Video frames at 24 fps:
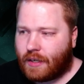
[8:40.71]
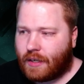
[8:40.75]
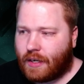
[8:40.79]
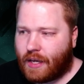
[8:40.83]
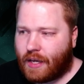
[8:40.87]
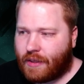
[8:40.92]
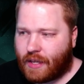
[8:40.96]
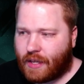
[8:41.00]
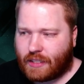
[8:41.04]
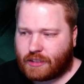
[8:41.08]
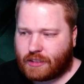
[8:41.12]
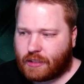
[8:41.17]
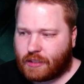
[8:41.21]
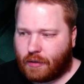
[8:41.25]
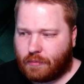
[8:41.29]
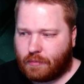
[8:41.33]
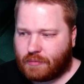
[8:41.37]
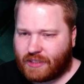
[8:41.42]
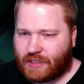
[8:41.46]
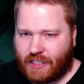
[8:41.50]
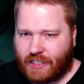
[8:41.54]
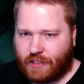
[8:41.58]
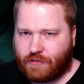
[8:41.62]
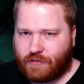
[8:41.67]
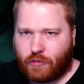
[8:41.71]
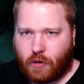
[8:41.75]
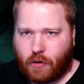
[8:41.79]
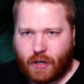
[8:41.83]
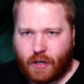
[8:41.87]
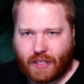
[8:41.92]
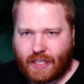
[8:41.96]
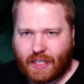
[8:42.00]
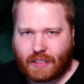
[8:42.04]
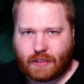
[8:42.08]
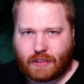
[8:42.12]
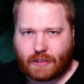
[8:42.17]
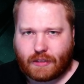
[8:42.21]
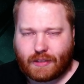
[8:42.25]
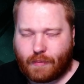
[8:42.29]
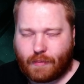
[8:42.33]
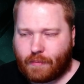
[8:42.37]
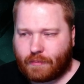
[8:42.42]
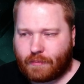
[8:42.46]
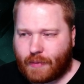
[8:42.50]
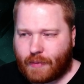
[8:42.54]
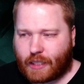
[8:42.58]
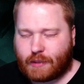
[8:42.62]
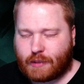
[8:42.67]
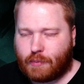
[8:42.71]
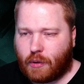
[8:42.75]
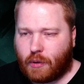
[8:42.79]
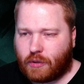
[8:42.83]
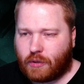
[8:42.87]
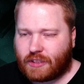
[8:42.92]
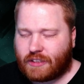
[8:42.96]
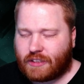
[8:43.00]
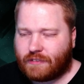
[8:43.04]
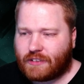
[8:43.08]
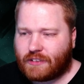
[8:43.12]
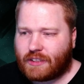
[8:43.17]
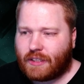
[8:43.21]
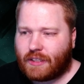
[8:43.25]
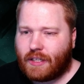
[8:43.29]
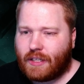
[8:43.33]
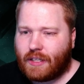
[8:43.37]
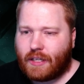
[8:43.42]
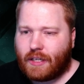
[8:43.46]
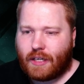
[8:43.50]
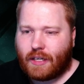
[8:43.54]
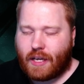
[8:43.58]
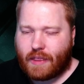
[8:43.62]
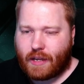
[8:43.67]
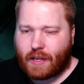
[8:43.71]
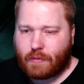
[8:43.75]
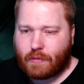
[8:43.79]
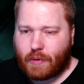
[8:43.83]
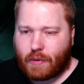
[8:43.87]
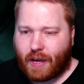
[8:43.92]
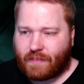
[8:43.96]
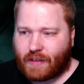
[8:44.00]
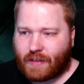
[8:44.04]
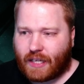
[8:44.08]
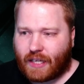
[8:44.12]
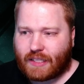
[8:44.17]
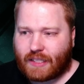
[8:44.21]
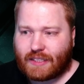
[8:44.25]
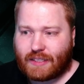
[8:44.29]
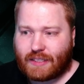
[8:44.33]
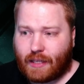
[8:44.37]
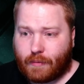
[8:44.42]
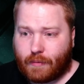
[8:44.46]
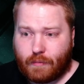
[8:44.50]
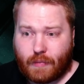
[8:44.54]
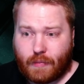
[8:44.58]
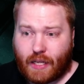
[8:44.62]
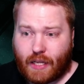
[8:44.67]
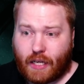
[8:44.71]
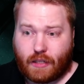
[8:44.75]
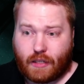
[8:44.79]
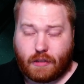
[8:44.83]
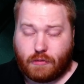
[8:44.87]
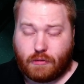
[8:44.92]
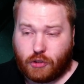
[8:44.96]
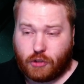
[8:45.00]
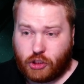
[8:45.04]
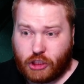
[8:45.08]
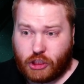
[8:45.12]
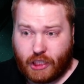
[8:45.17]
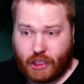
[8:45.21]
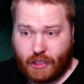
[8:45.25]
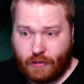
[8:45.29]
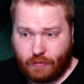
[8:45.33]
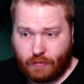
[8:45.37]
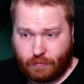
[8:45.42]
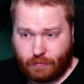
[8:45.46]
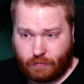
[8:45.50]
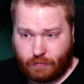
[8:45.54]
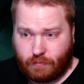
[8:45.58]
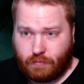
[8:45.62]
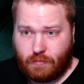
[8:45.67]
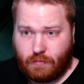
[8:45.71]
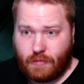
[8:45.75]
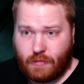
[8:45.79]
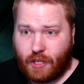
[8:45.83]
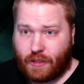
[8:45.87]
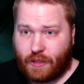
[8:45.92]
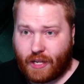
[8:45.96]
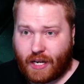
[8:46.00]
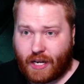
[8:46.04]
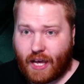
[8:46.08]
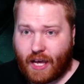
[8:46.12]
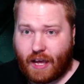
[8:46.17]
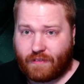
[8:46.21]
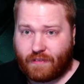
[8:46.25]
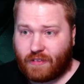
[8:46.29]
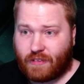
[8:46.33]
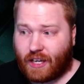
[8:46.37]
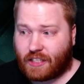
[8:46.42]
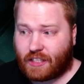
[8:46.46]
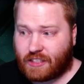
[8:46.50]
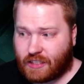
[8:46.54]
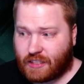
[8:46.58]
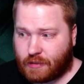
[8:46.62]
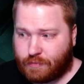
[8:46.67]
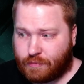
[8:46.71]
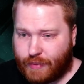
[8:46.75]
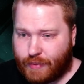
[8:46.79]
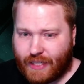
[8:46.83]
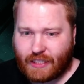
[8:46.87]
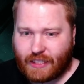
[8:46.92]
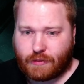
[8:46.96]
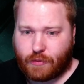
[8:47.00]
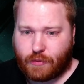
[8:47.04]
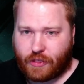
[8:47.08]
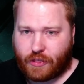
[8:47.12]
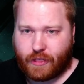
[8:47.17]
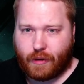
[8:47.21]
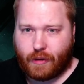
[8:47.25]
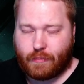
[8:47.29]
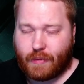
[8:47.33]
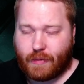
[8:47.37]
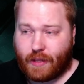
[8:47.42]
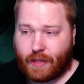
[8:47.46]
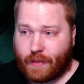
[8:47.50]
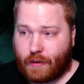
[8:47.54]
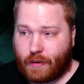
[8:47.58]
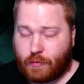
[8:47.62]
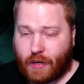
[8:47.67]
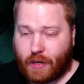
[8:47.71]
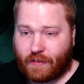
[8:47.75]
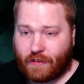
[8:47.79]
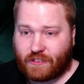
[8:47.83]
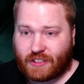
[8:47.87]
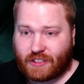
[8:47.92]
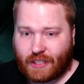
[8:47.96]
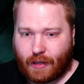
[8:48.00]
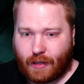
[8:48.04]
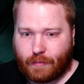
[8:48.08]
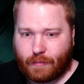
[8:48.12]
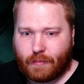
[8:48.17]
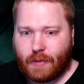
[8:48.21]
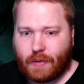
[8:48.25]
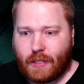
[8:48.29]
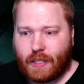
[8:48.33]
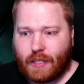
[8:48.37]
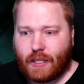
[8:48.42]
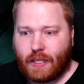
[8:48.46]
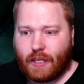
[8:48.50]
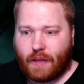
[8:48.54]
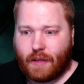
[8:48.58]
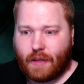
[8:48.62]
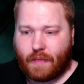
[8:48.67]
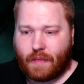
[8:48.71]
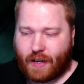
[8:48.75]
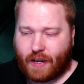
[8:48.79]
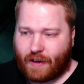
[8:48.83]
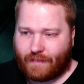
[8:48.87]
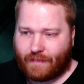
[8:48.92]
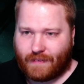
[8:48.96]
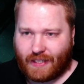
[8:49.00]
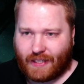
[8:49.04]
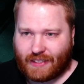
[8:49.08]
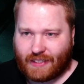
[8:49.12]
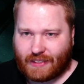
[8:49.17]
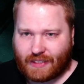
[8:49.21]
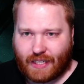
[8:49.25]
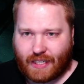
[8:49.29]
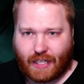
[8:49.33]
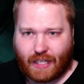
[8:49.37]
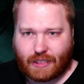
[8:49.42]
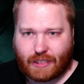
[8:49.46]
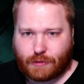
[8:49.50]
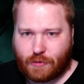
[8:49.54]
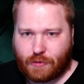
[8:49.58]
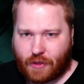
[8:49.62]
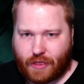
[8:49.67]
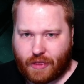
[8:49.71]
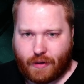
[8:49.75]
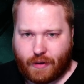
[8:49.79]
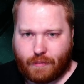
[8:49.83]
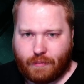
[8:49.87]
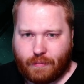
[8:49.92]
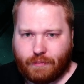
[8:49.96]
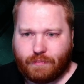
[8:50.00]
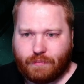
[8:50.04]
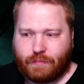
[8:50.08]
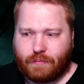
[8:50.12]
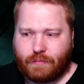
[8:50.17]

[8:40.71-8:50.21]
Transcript: And then some C4, I guess, or some explosives. And then we have like some like G that have like the spears with them. And then we have some that have like the guns with them.